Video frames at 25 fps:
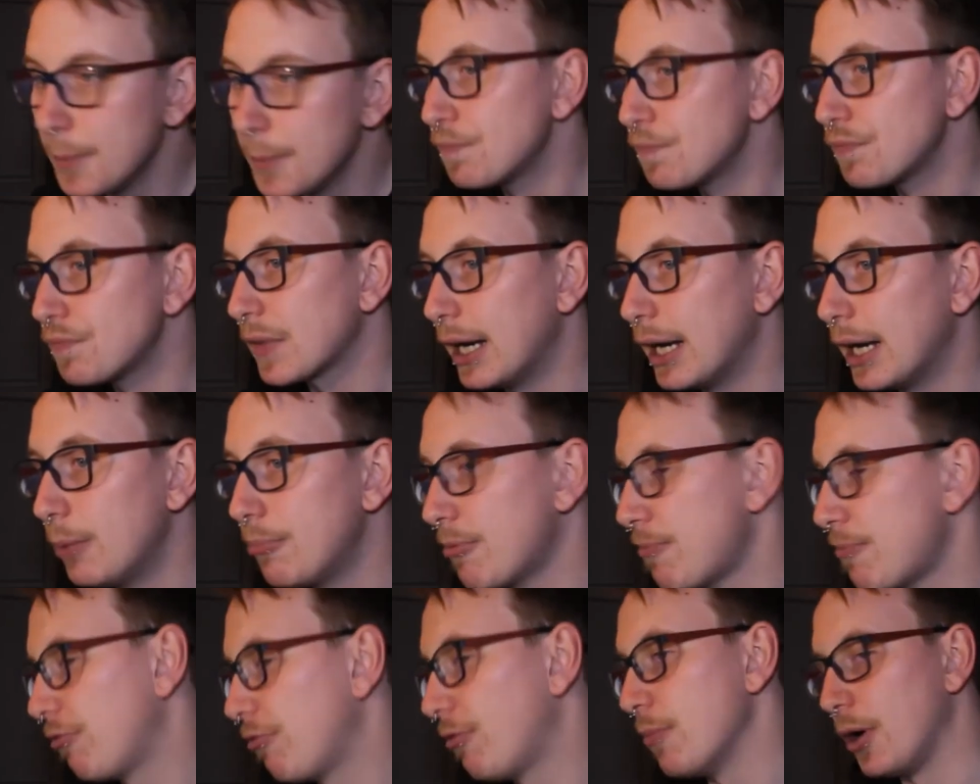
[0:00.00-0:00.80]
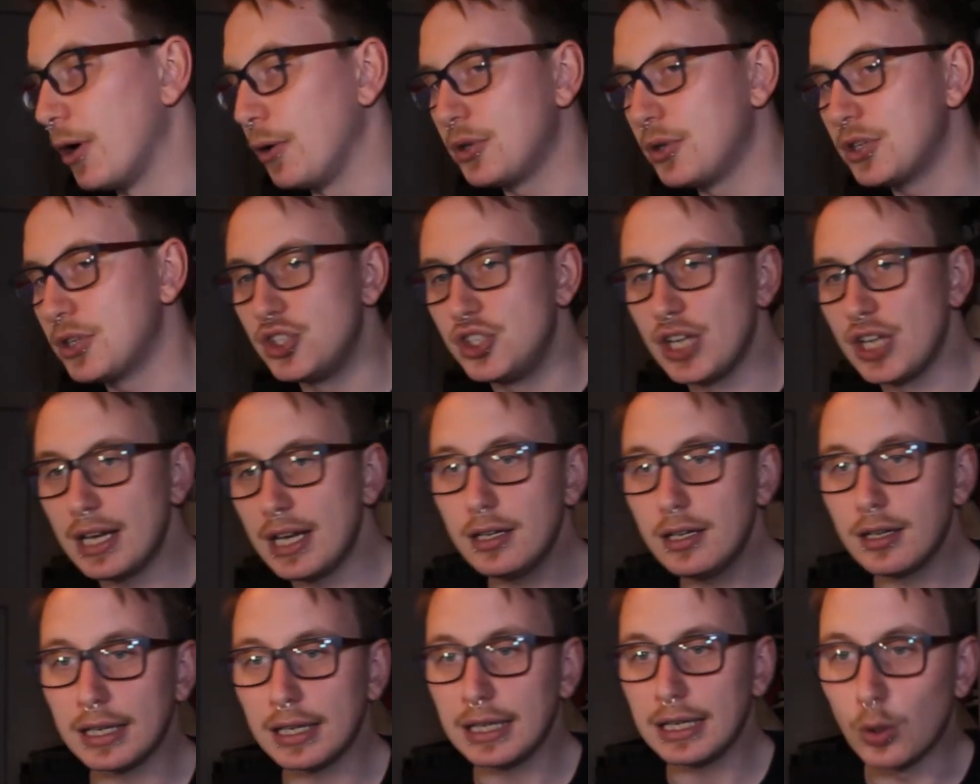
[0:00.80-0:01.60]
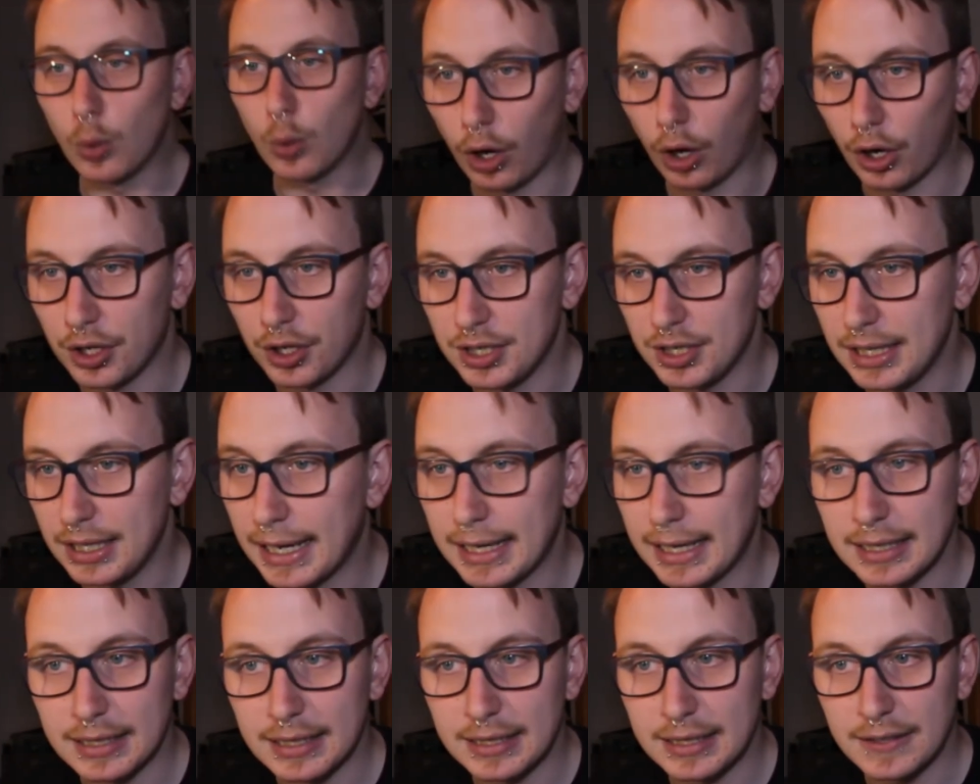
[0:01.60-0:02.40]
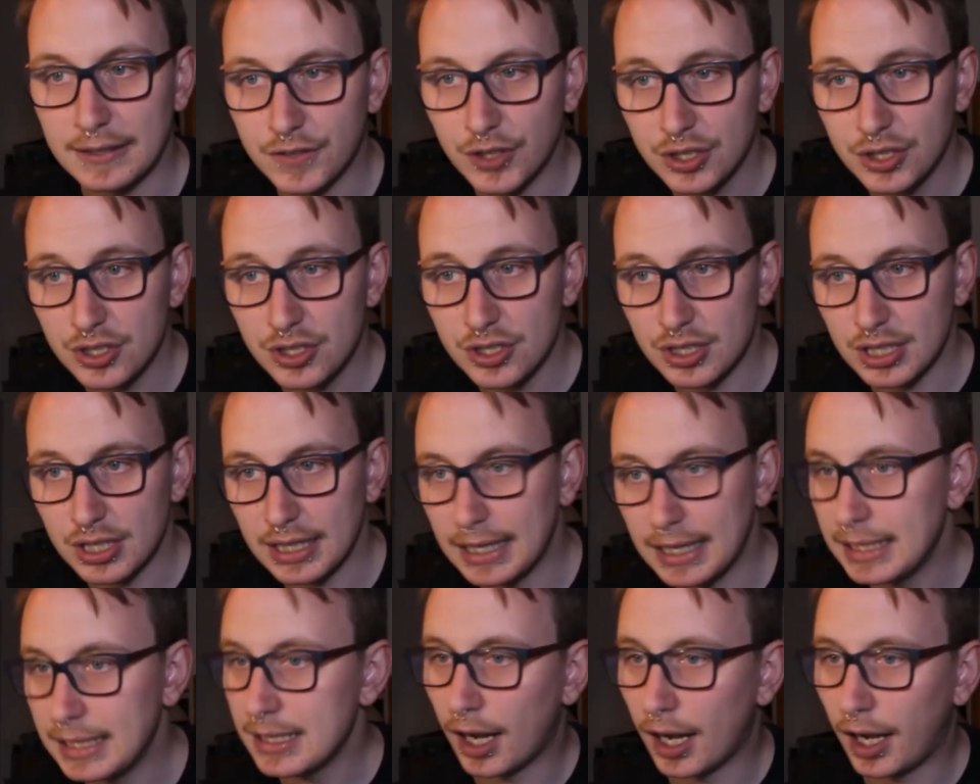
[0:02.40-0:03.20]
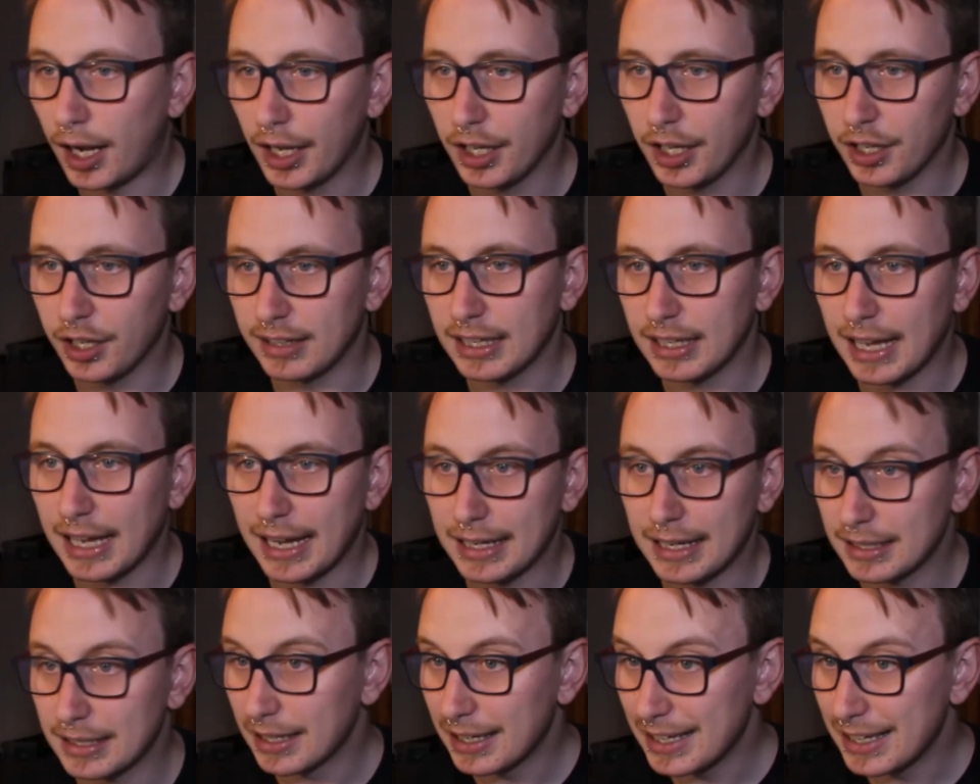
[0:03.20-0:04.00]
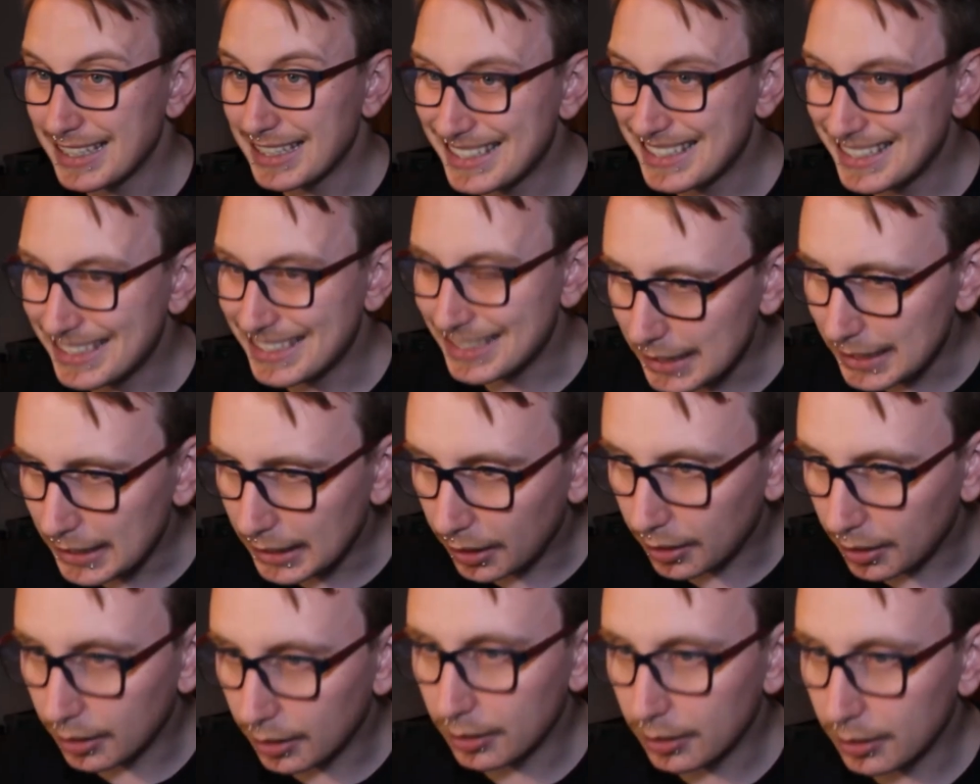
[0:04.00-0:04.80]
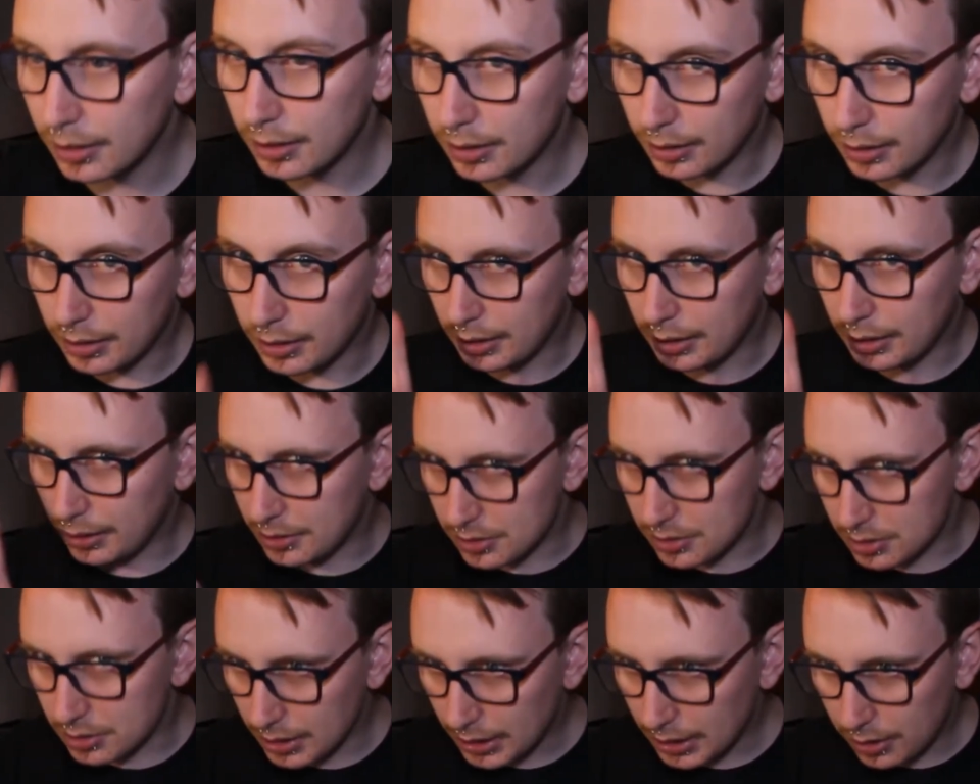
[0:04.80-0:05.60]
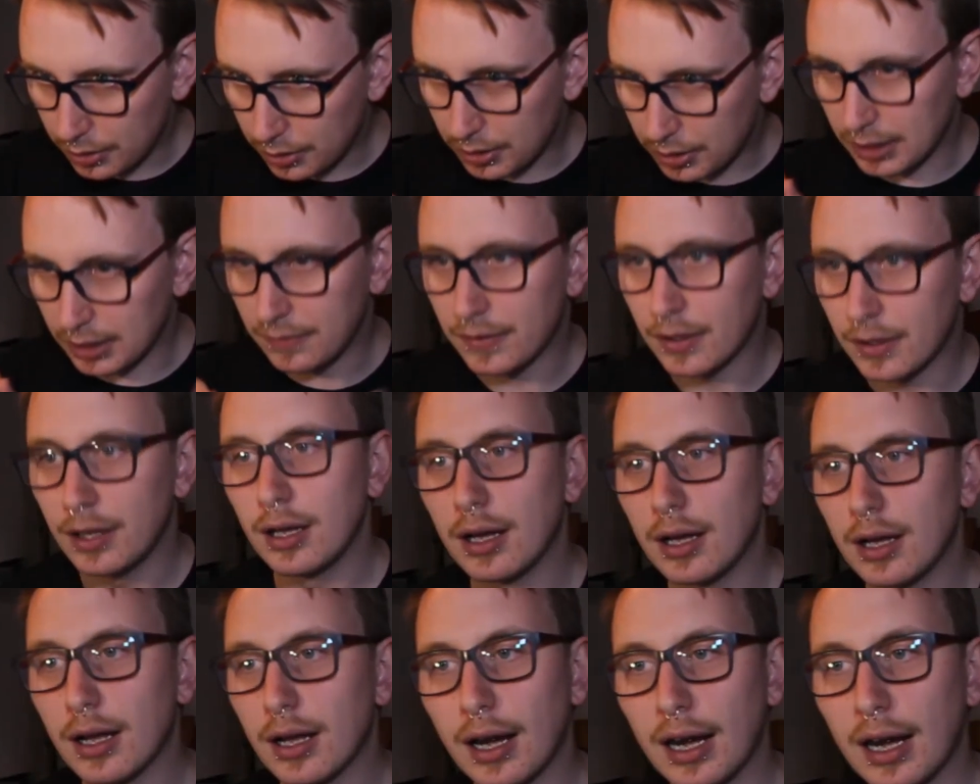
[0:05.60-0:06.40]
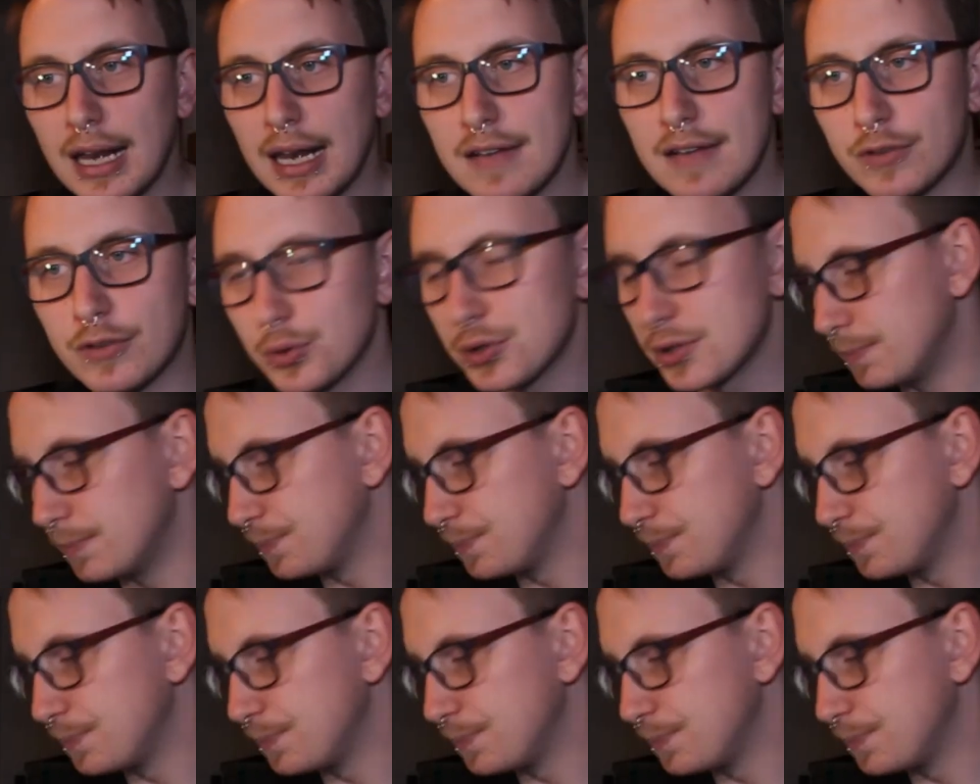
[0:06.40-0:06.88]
help promote gender equality and diversity in hiring at senior executive levels.